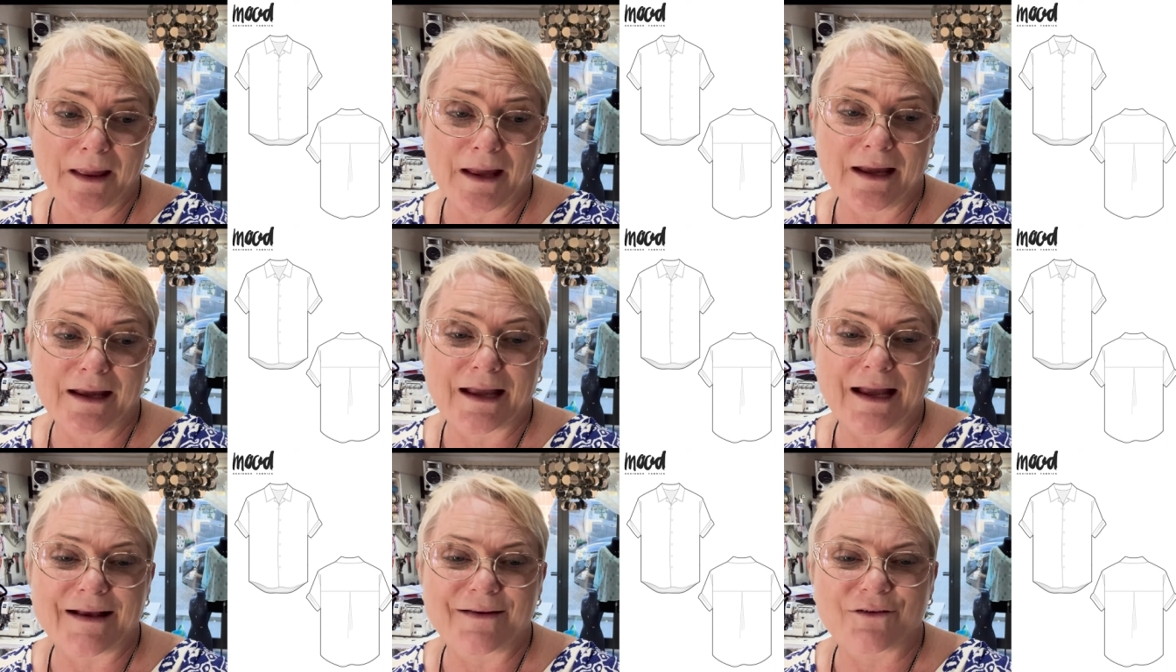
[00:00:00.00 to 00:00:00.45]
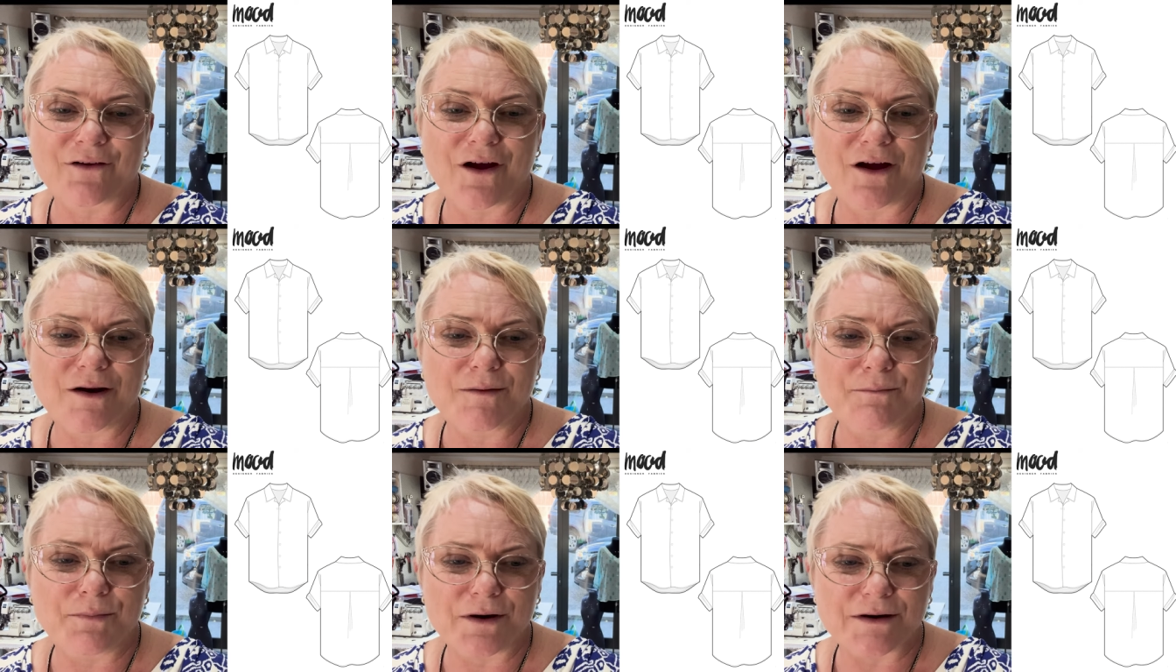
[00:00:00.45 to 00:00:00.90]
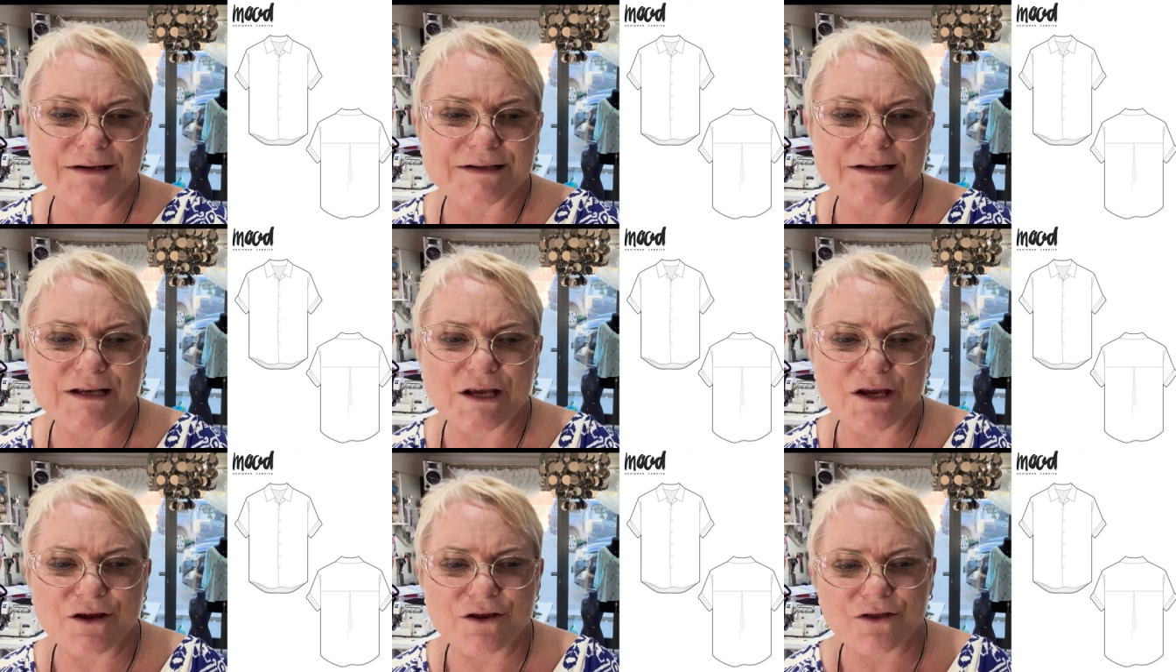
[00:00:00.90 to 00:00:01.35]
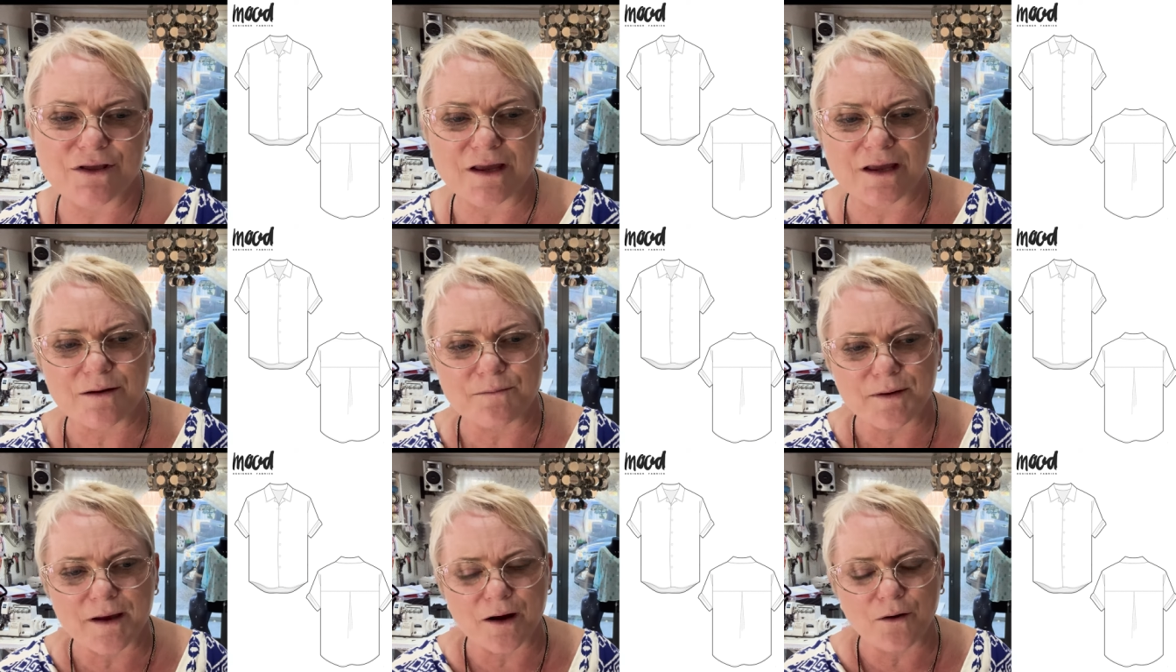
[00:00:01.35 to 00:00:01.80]
Okay, it's kind of boxy. You
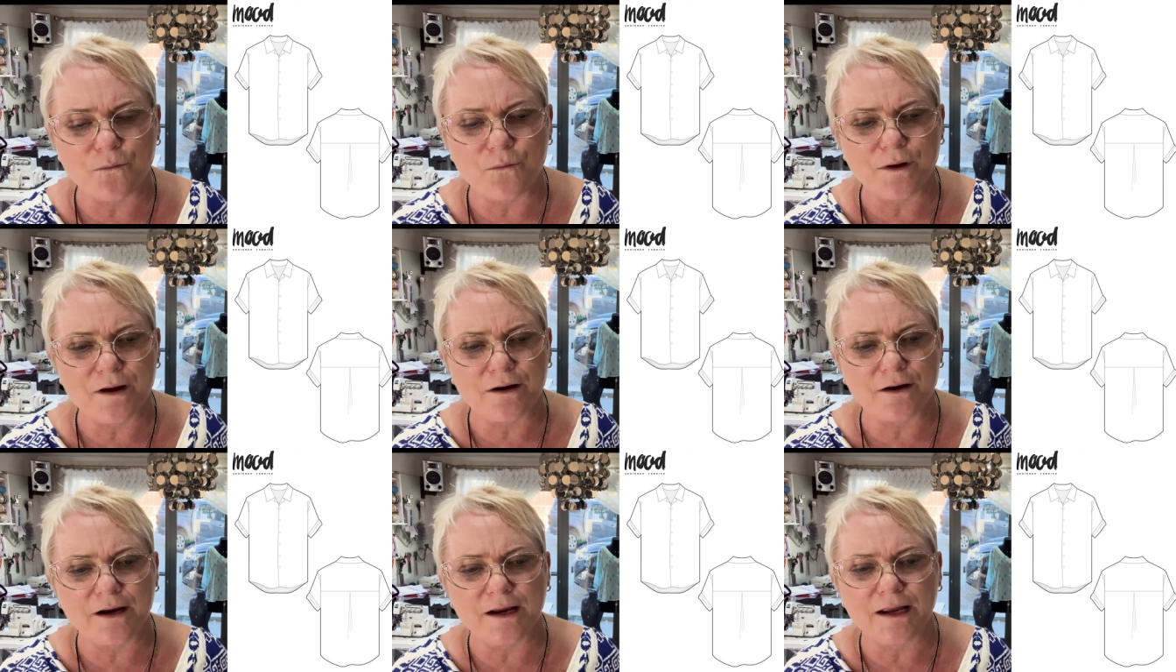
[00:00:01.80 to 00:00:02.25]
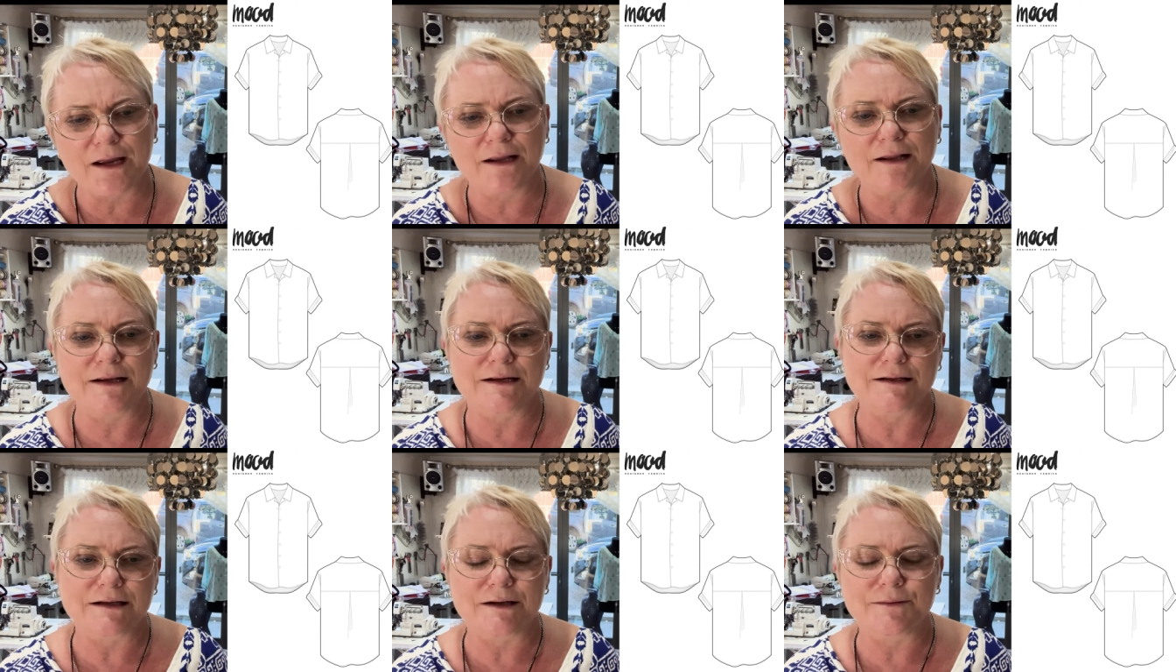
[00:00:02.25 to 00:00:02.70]
think about wearing it